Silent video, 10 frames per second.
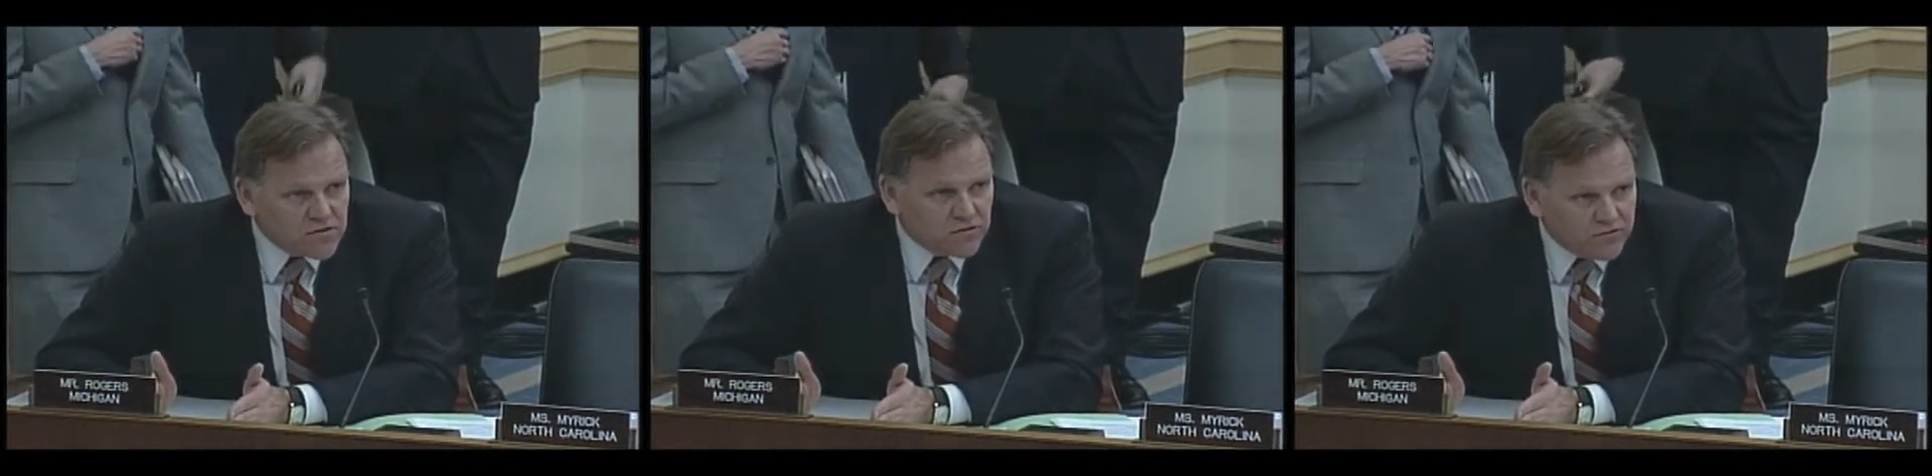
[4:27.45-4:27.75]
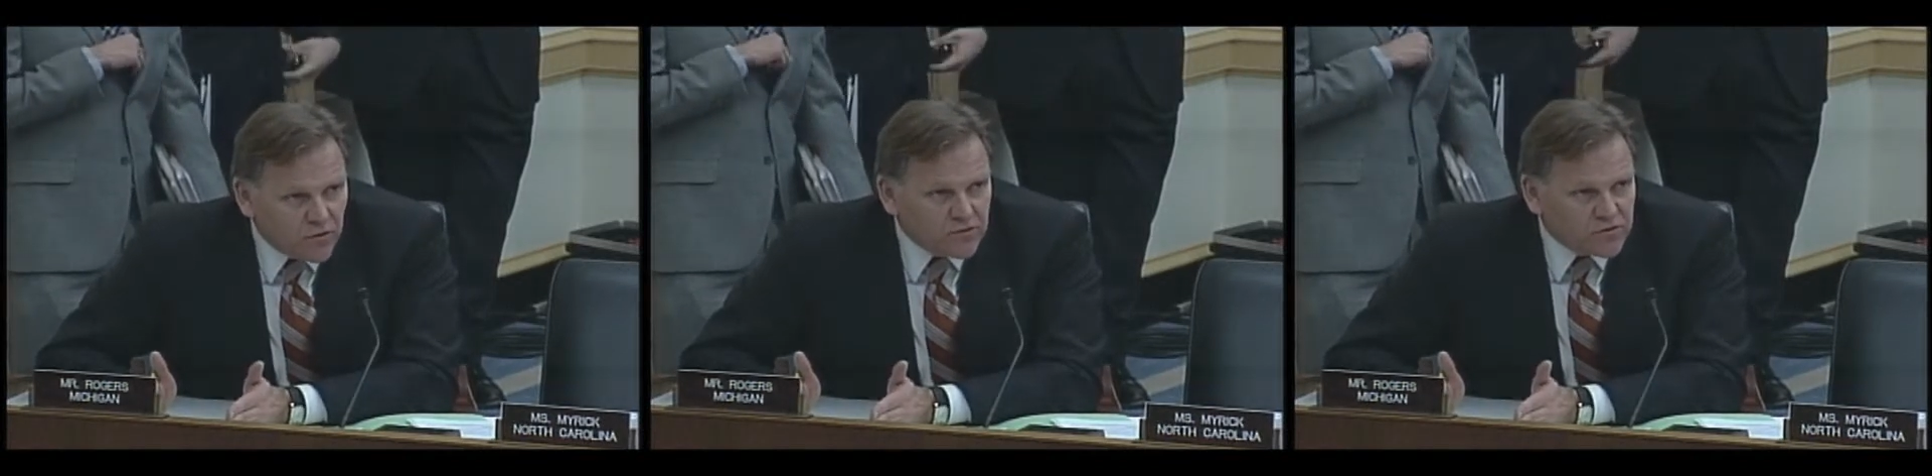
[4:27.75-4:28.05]
of
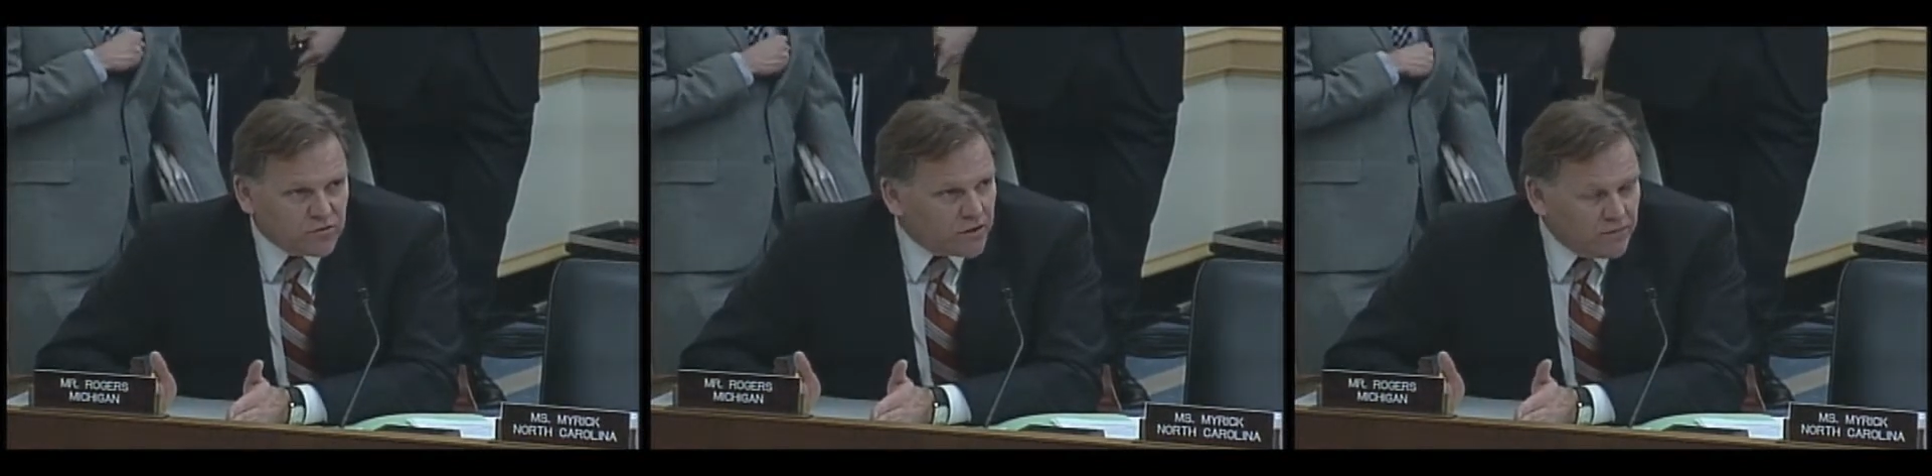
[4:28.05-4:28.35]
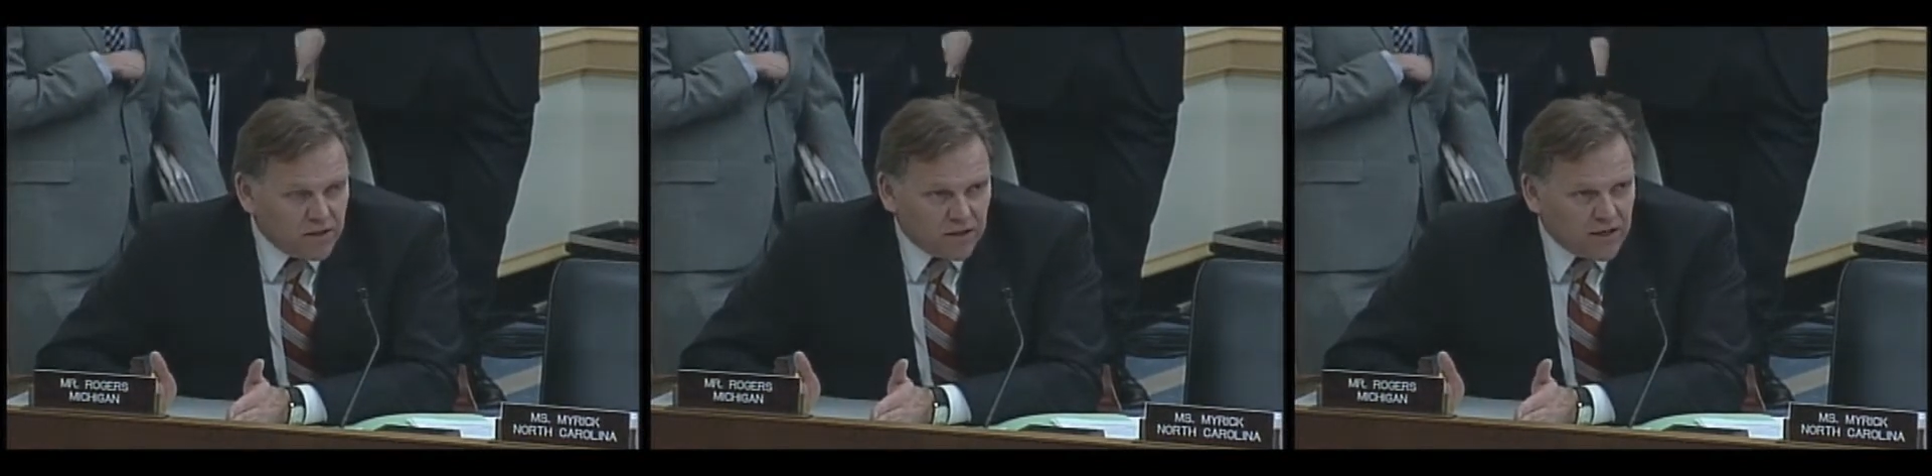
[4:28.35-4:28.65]
folks who come
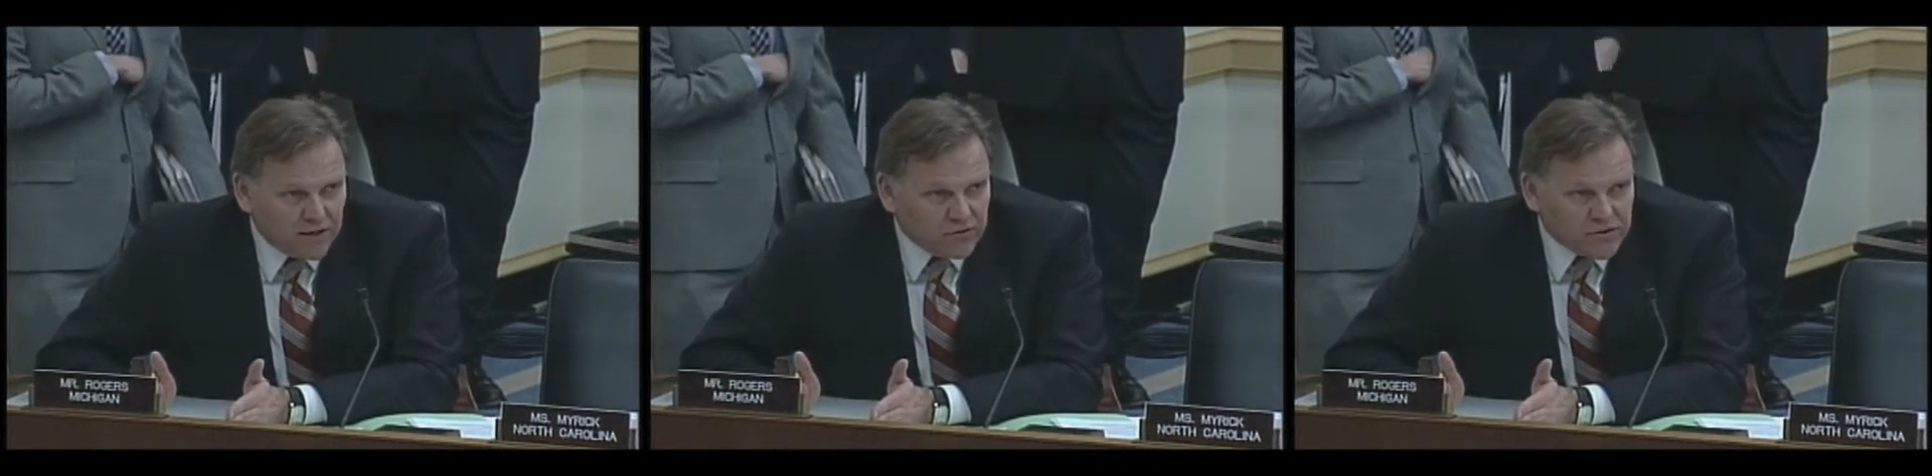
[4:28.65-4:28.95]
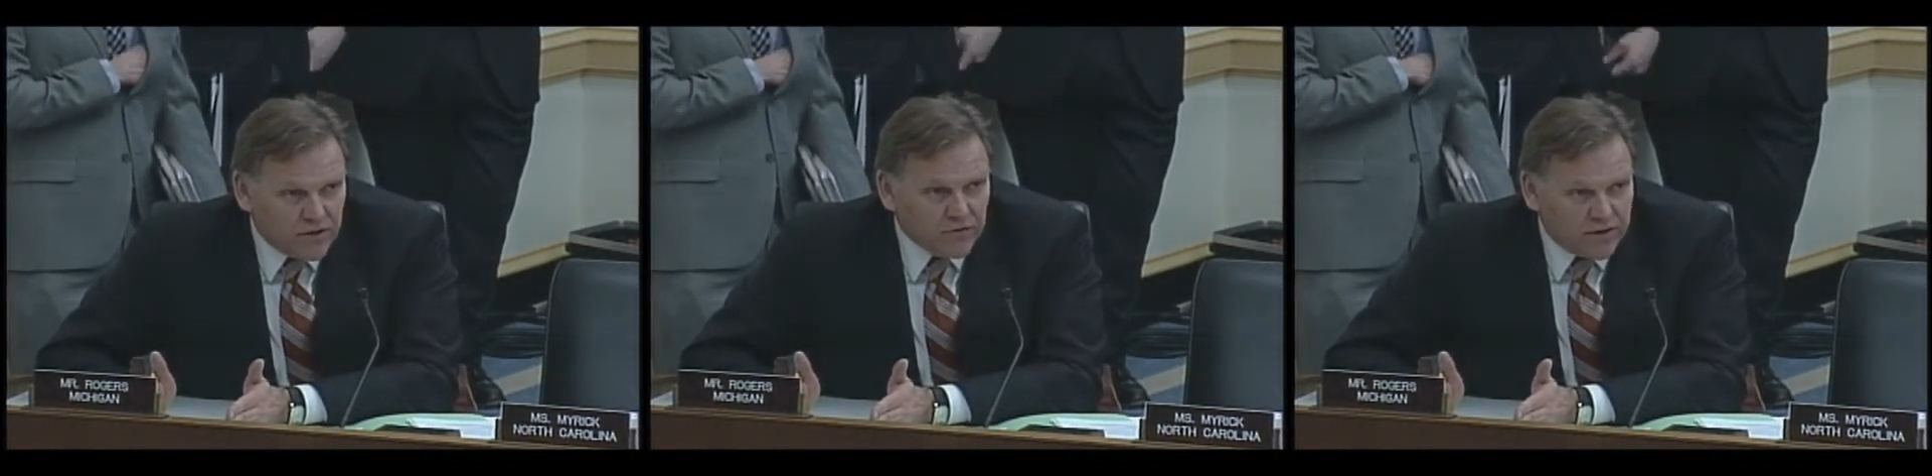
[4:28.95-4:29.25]
into Congress
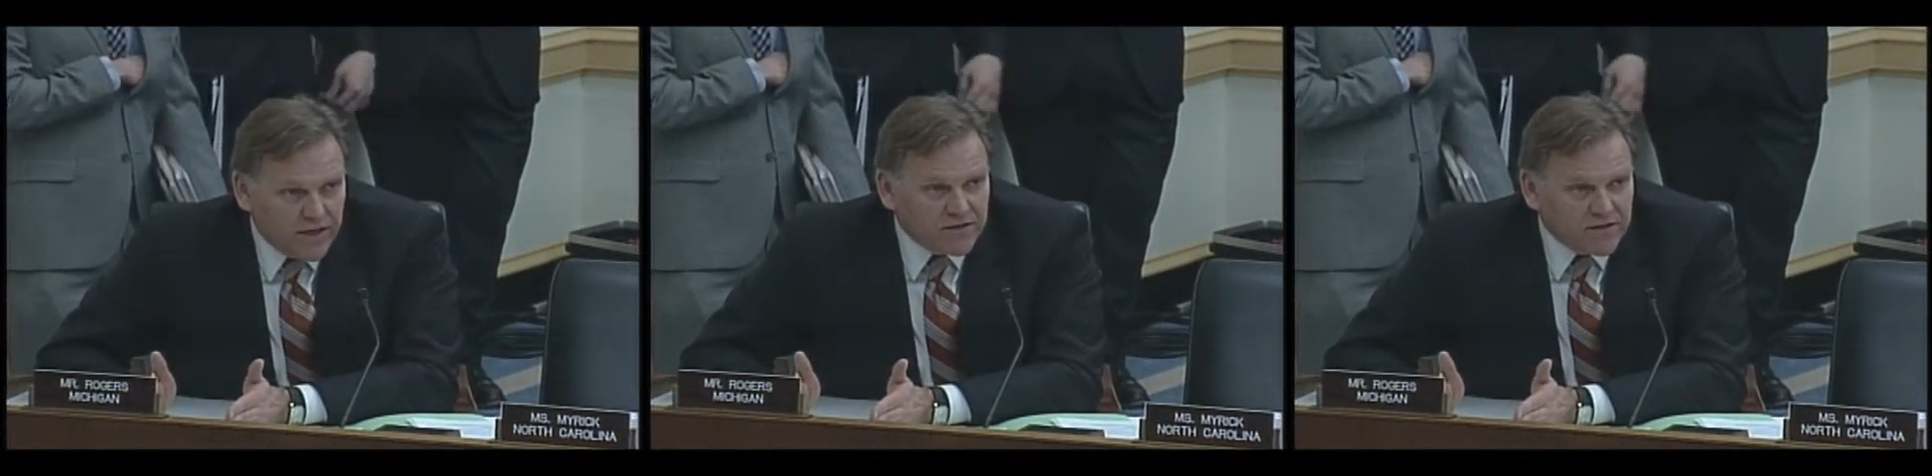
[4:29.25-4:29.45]
every day